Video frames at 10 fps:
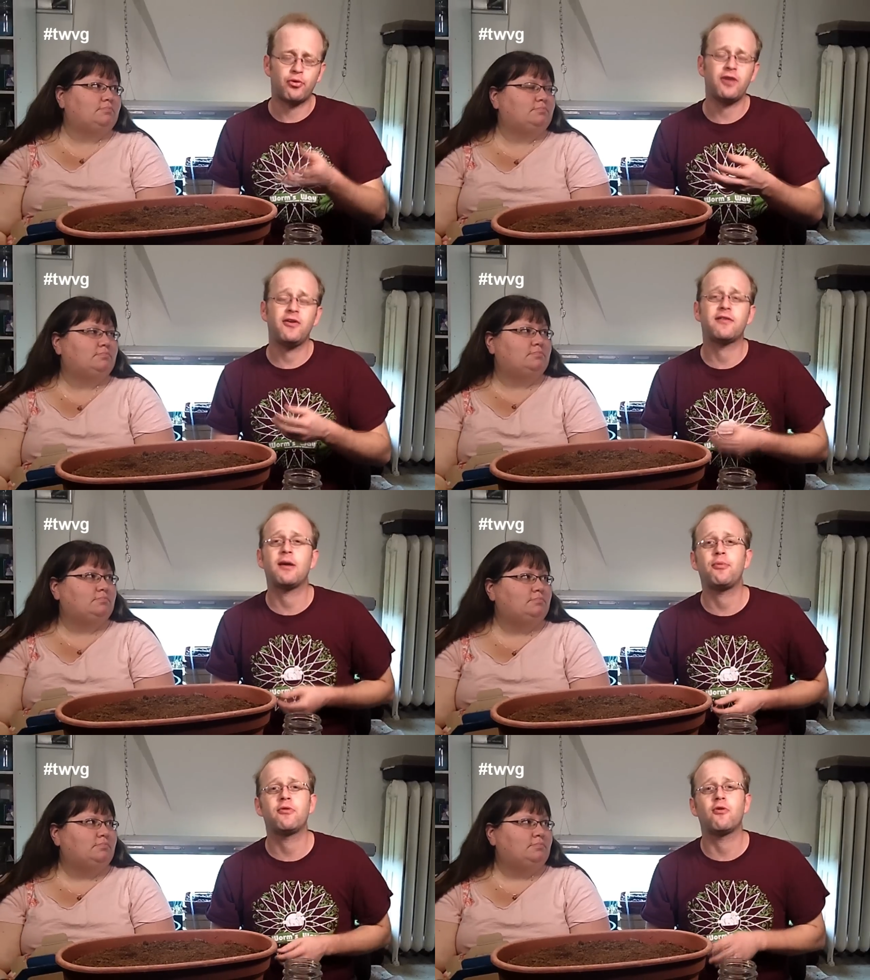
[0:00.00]
Speaker 1: the
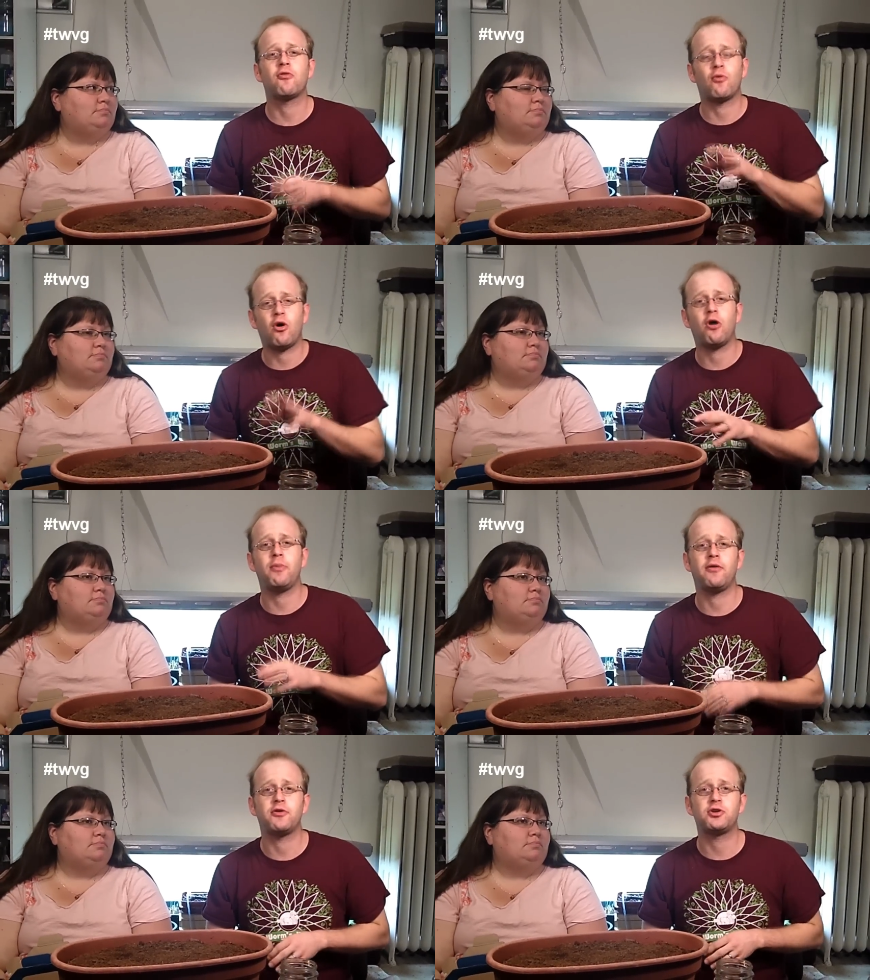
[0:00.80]
previous episodes will
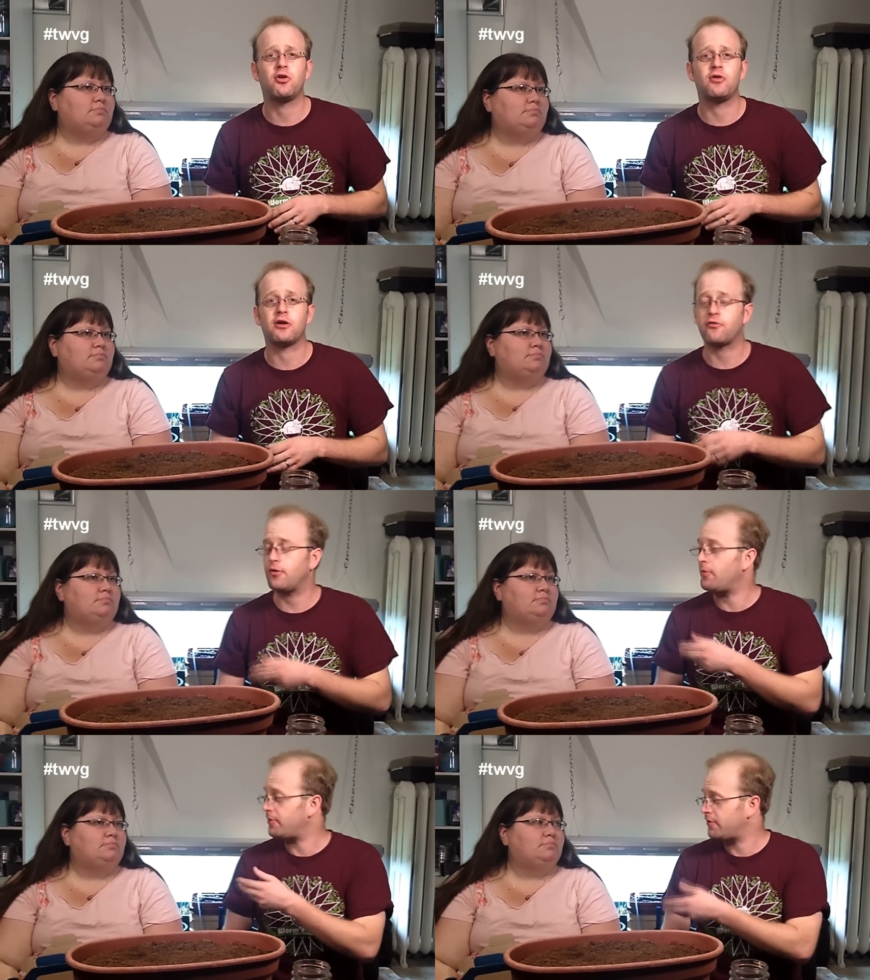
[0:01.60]
all be in the show
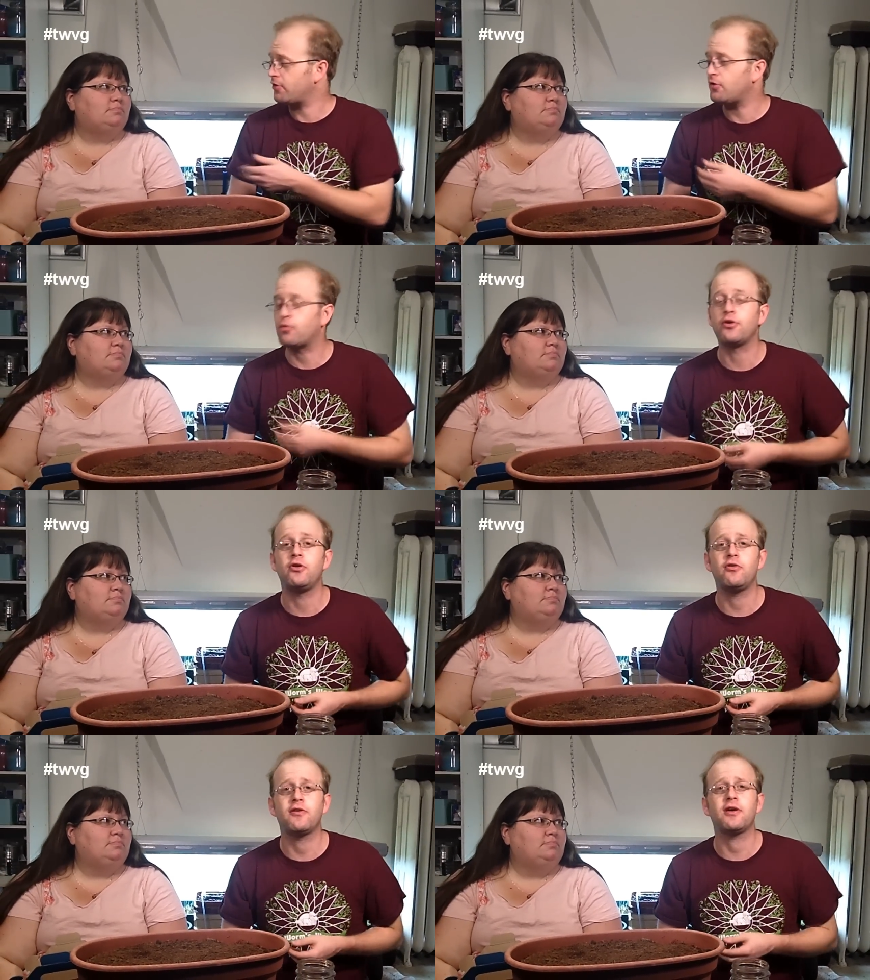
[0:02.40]
links from the material
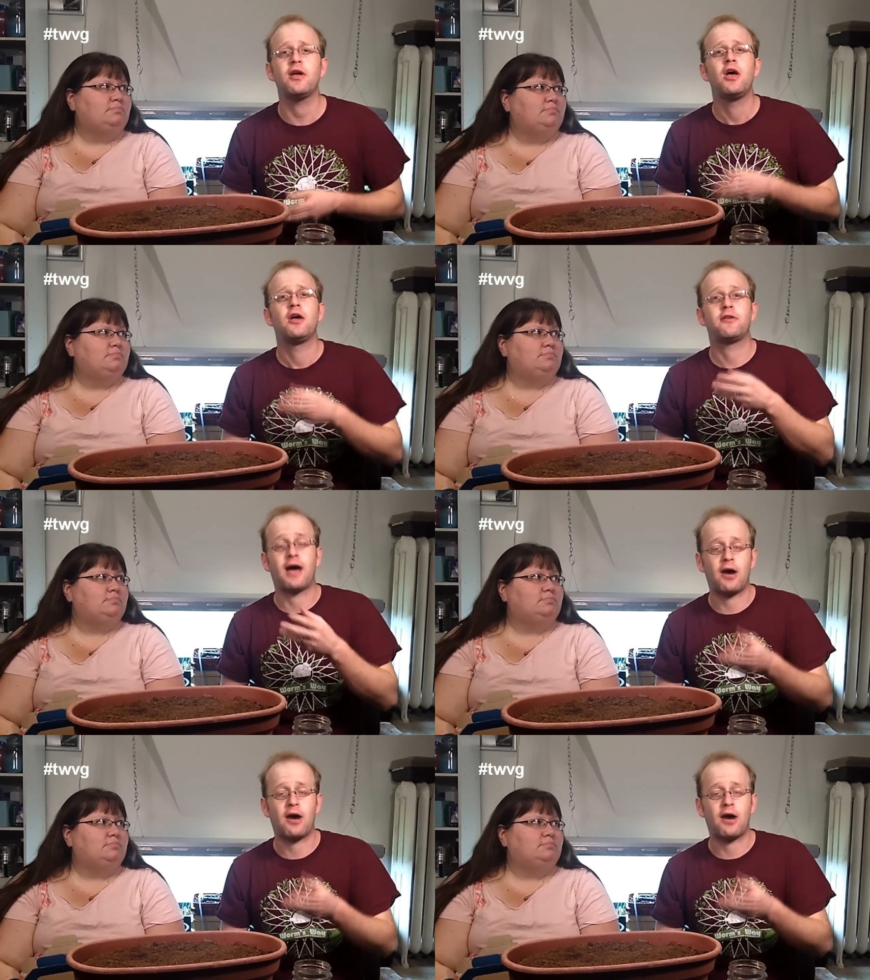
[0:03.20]
we're using